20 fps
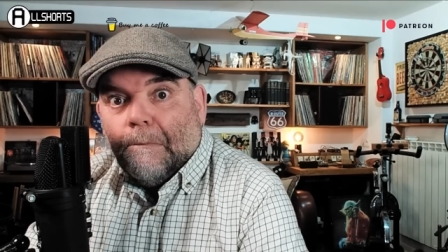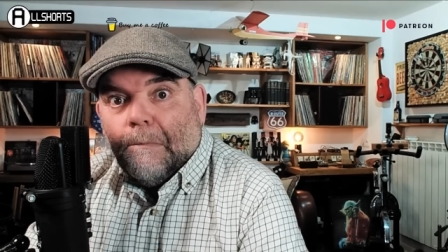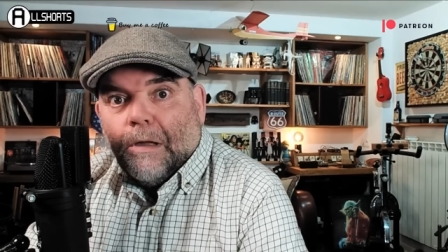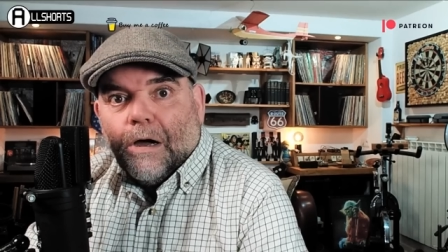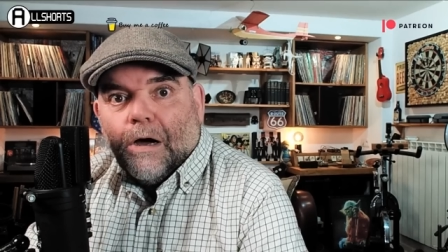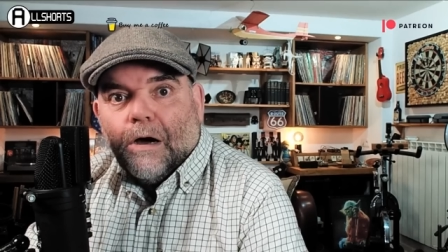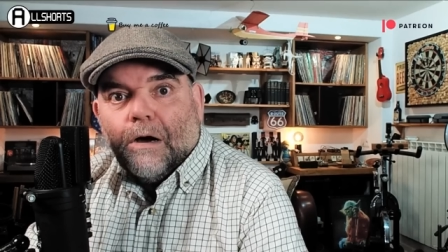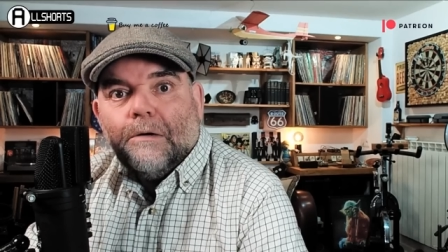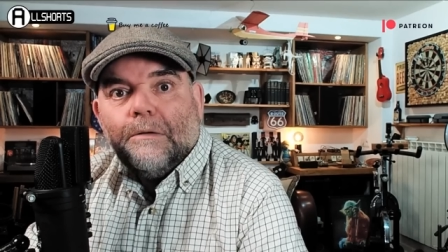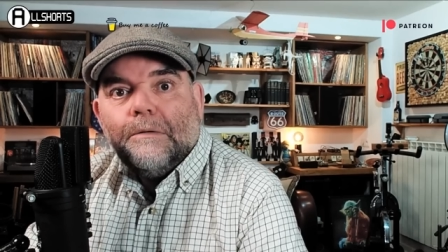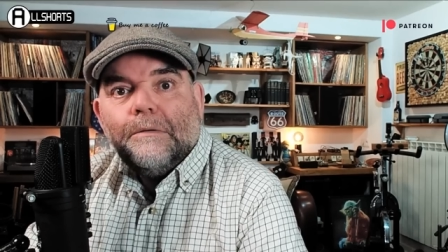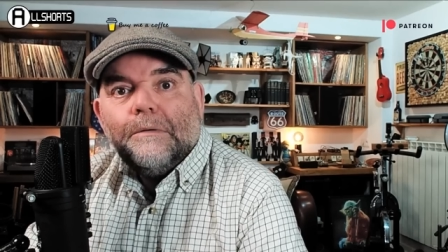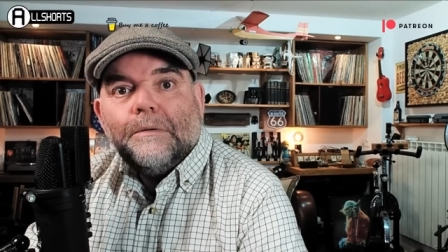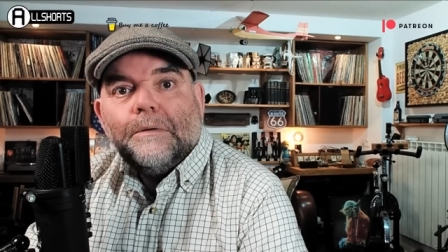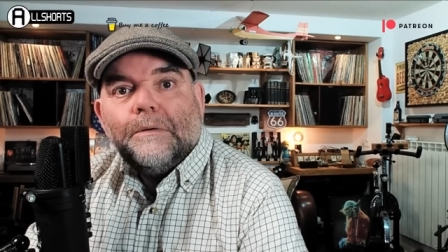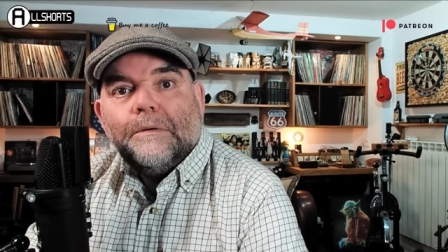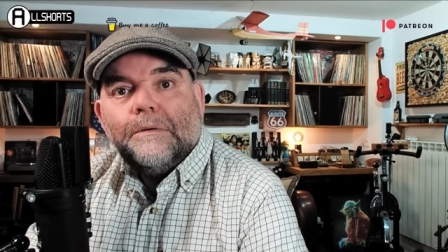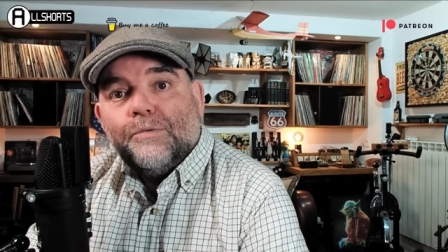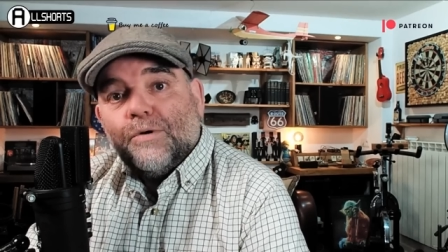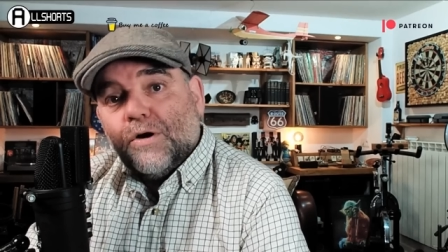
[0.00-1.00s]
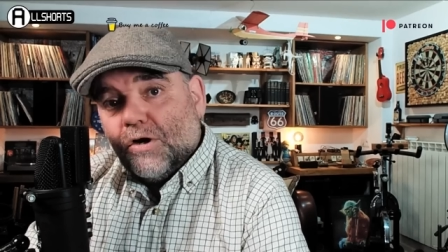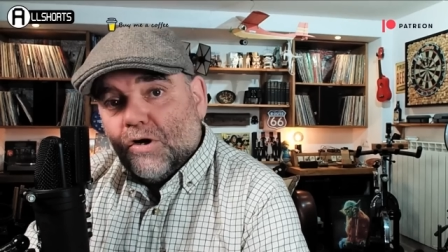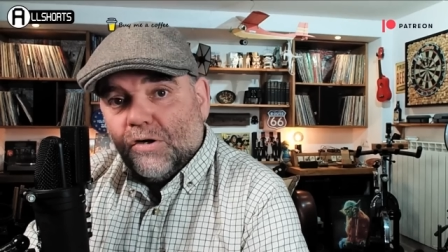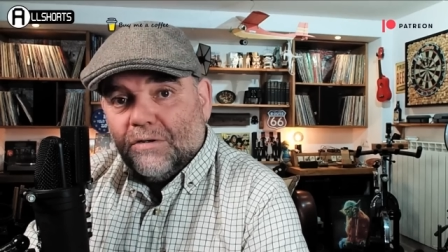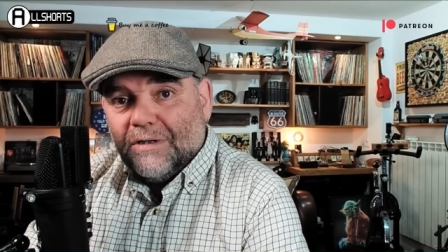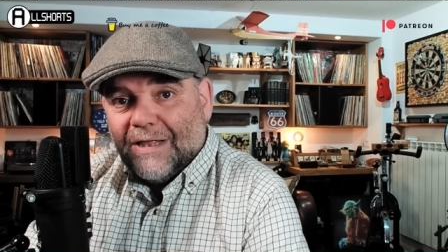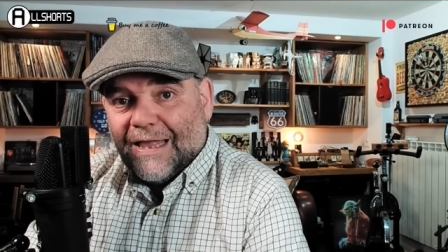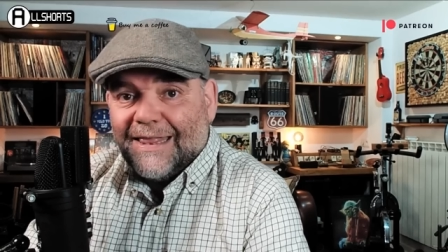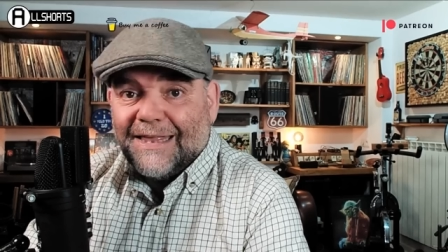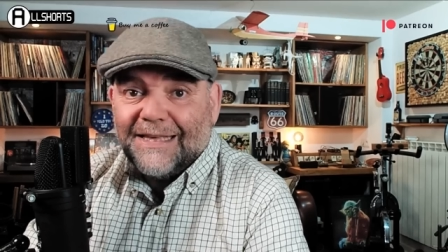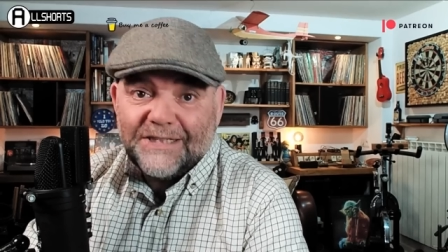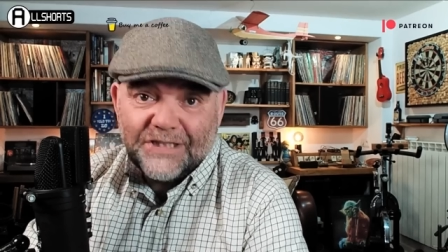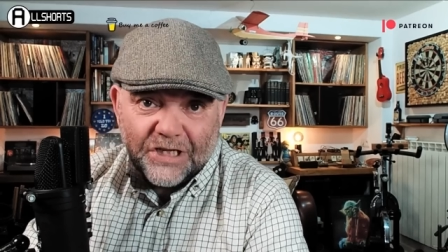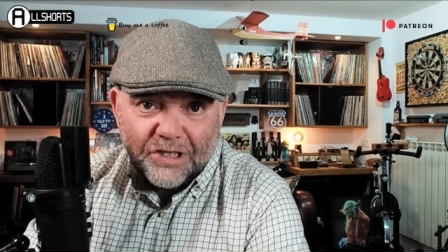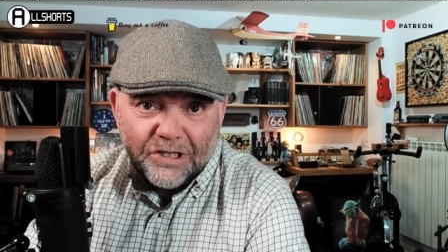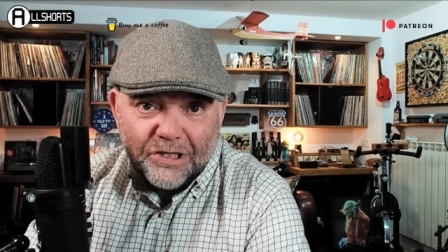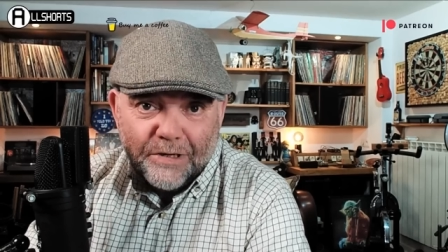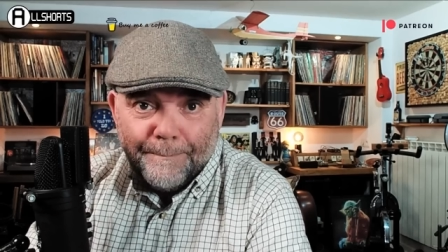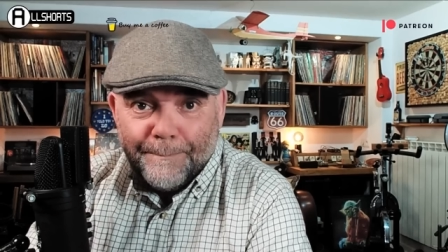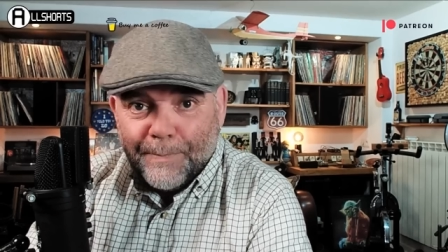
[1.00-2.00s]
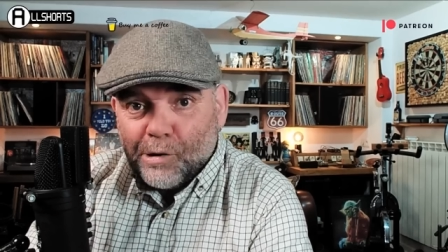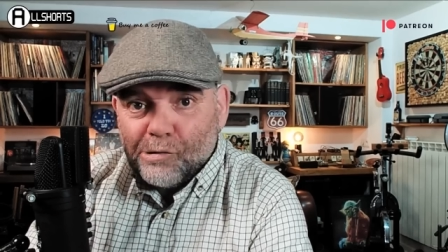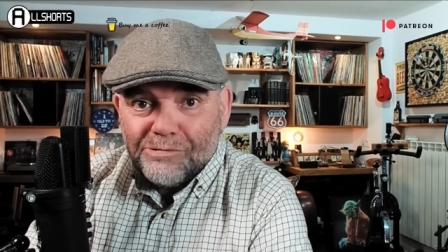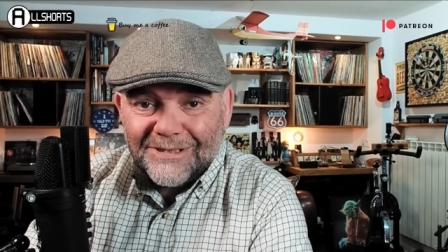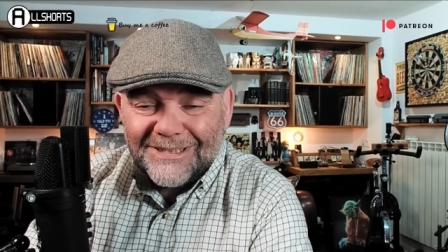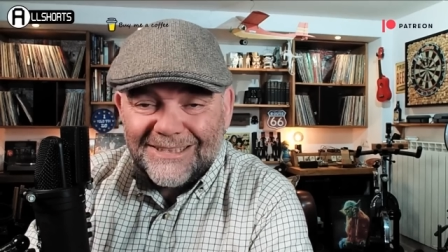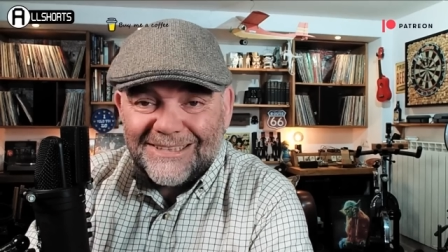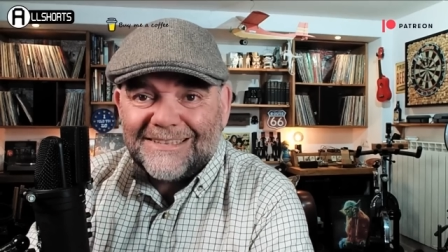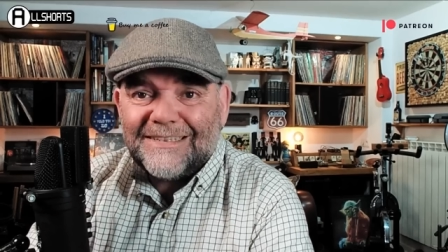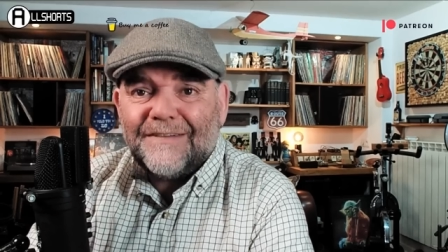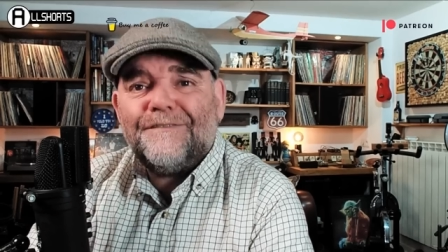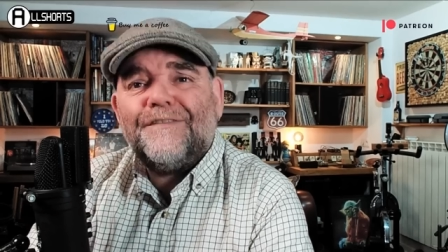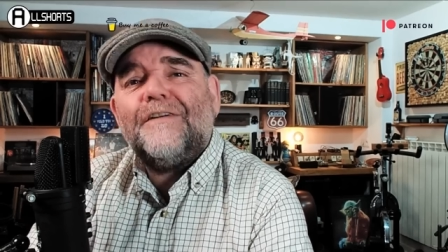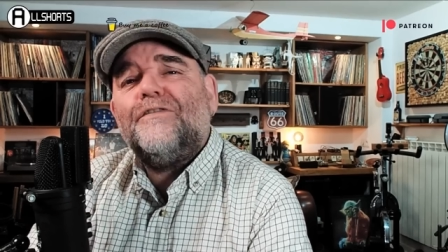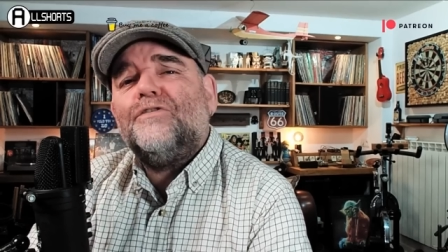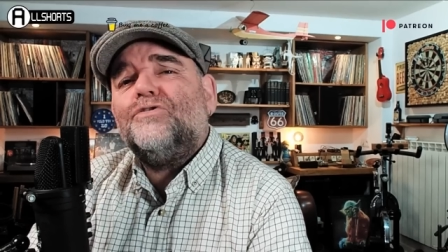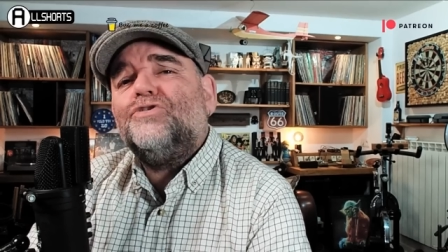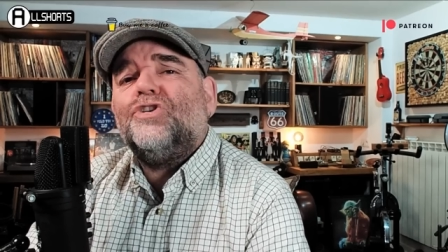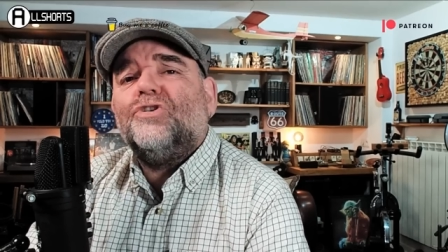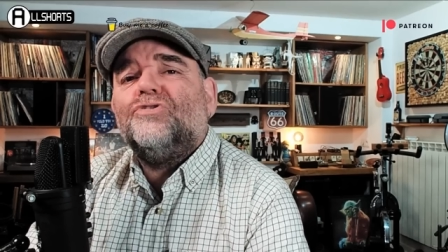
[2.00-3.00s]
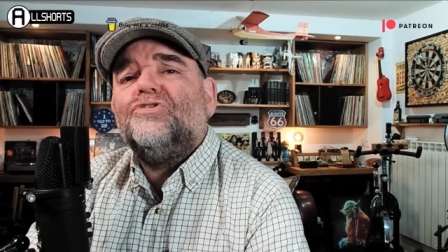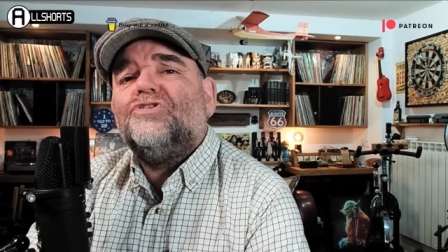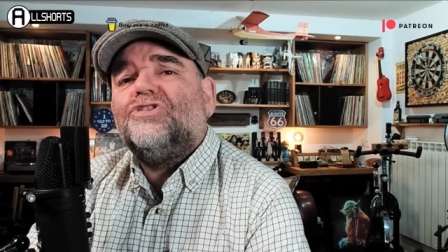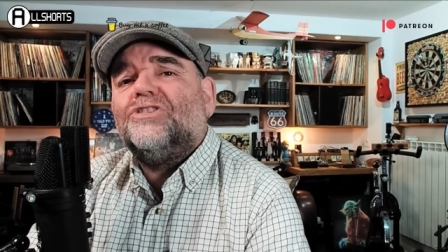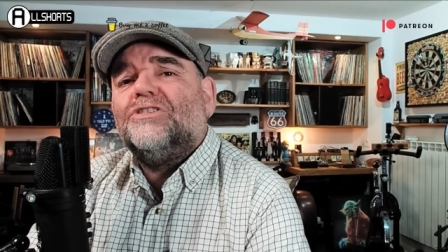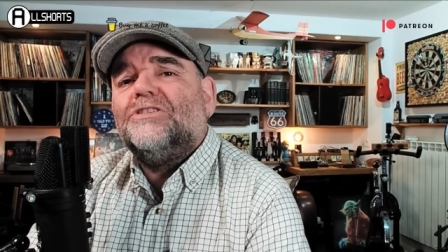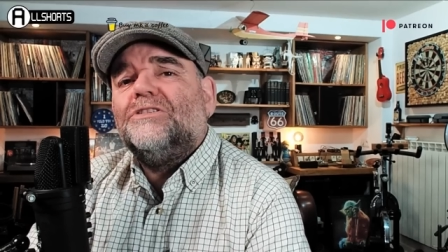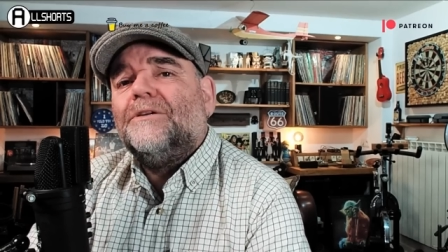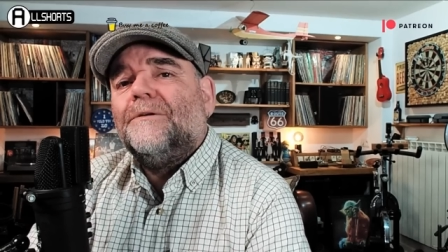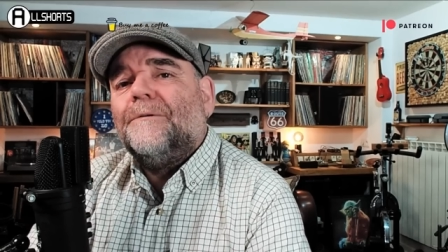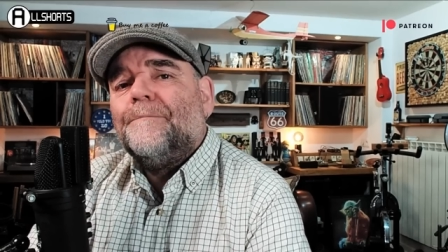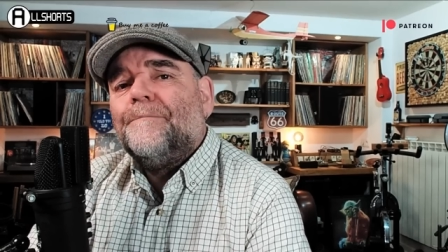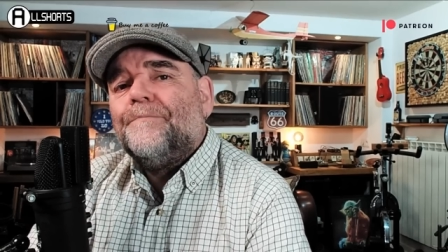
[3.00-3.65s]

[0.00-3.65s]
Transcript: Oh, Alexander Boris Defeffel Johnson